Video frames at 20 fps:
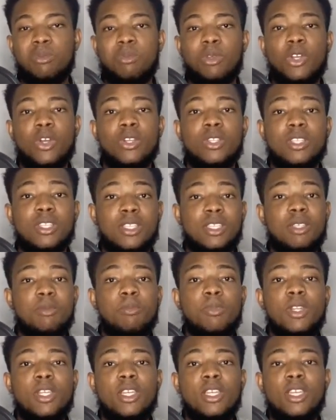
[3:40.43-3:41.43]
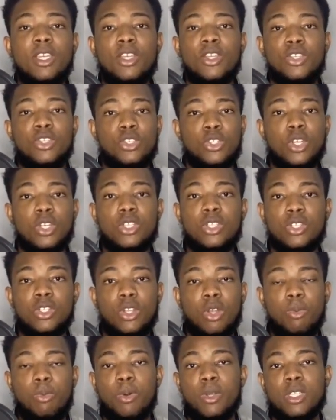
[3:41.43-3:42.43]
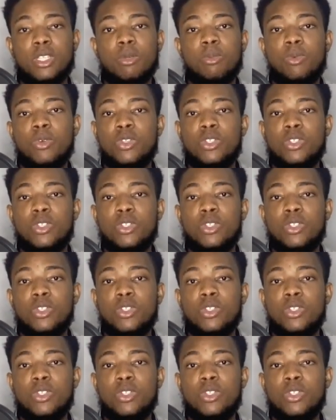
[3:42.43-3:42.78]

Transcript: because it's simply just not possible.